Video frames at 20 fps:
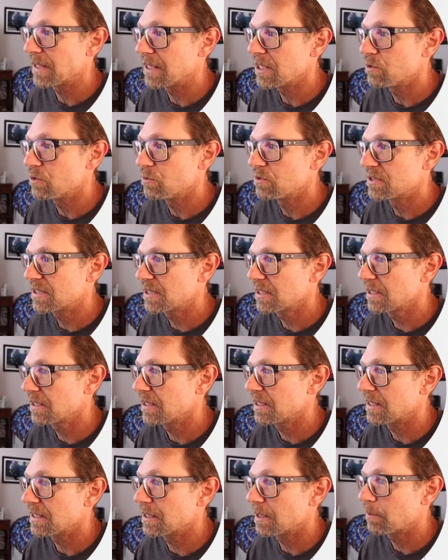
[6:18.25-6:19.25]

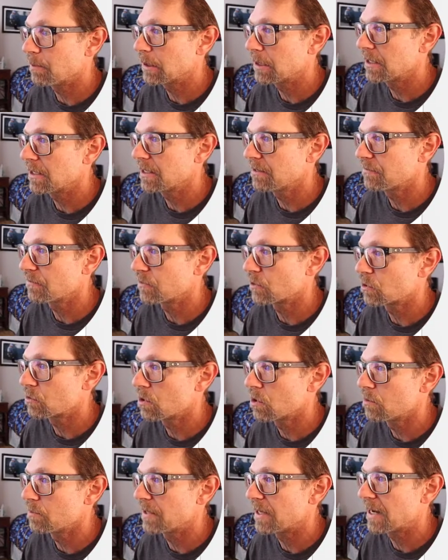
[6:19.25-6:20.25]
utility, a plugin for
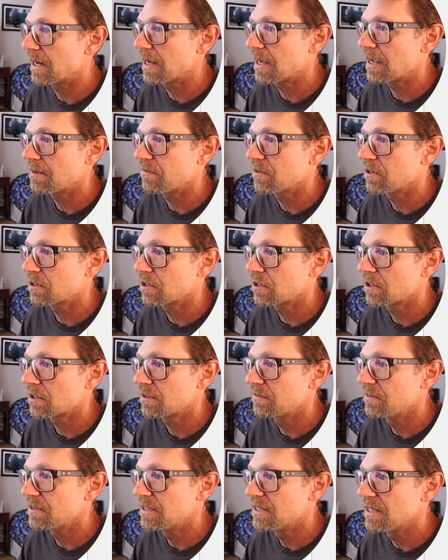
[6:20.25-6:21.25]
Chrome that I have here
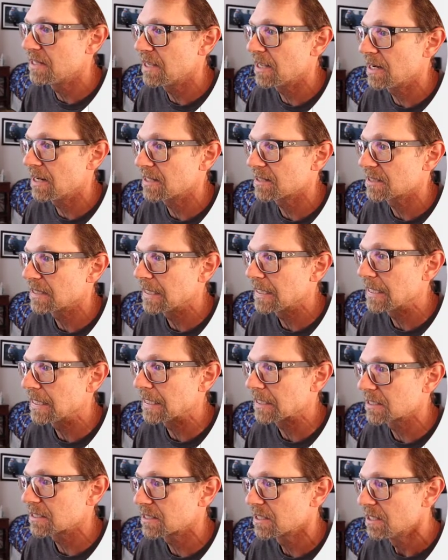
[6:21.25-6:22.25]
called
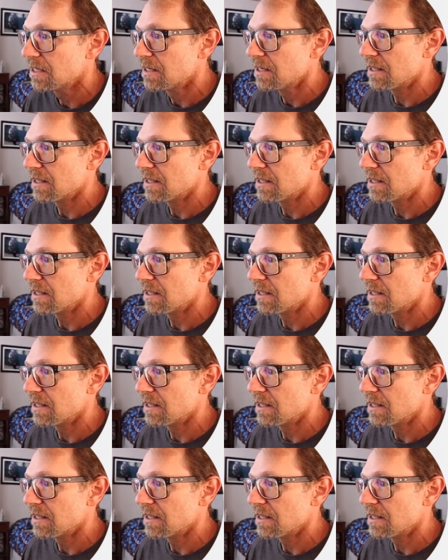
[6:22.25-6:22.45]
DNSlytics,